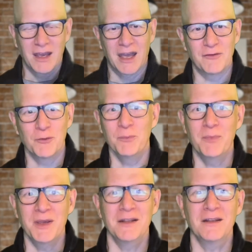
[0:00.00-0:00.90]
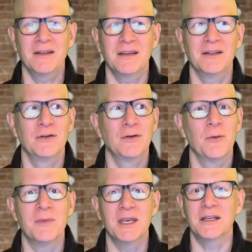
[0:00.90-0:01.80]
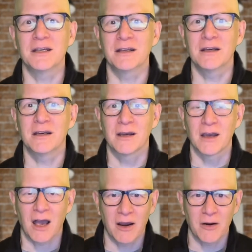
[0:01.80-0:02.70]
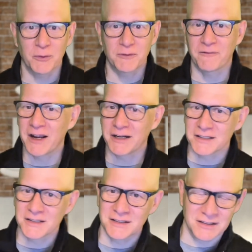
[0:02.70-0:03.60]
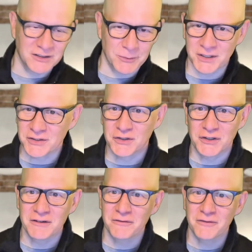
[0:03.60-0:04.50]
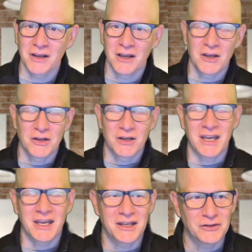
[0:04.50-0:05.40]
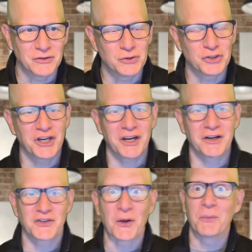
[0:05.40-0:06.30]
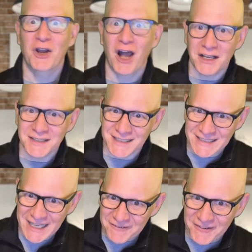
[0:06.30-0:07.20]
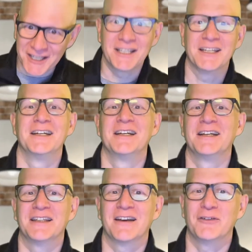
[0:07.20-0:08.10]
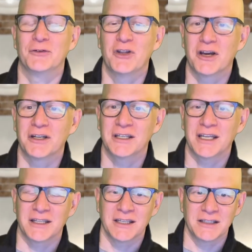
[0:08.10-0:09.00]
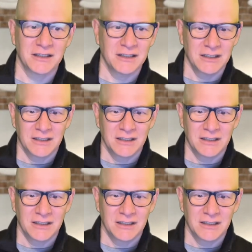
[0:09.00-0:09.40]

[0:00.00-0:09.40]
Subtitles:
Have you been into a meeting with finance and some executive and you share some cost saving that you've done, and then